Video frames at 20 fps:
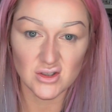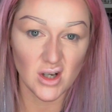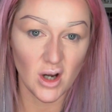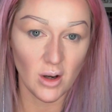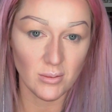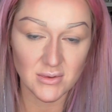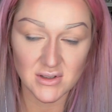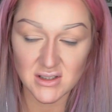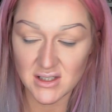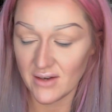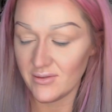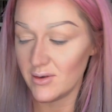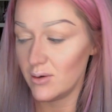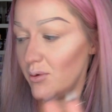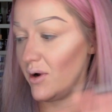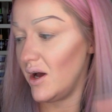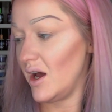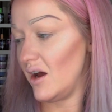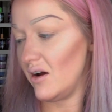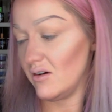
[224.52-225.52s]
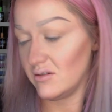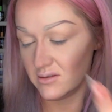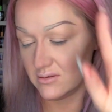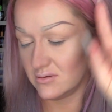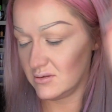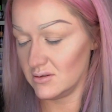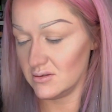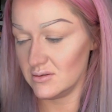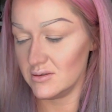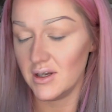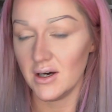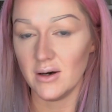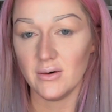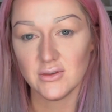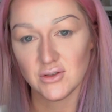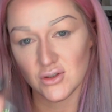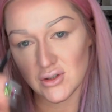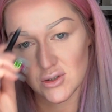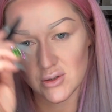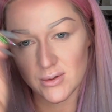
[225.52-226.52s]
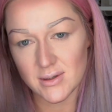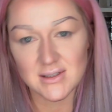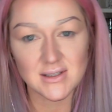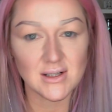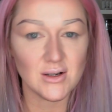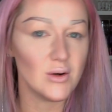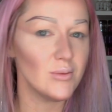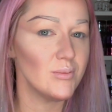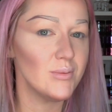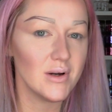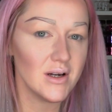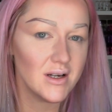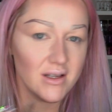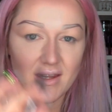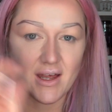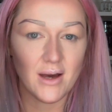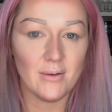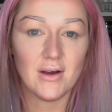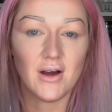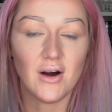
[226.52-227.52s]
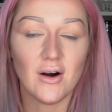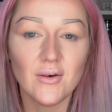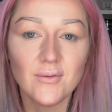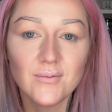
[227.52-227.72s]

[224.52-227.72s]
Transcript: sharpeners everywhere and oh no, just twist it up. There we go.